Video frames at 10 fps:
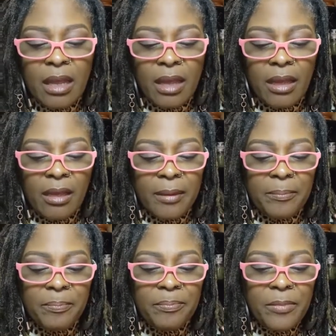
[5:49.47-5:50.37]

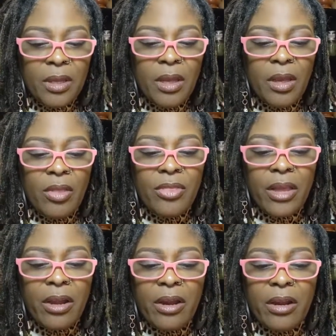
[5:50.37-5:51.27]
Um,
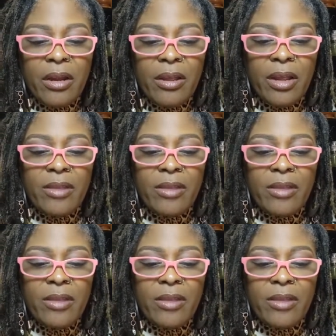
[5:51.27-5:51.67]
there,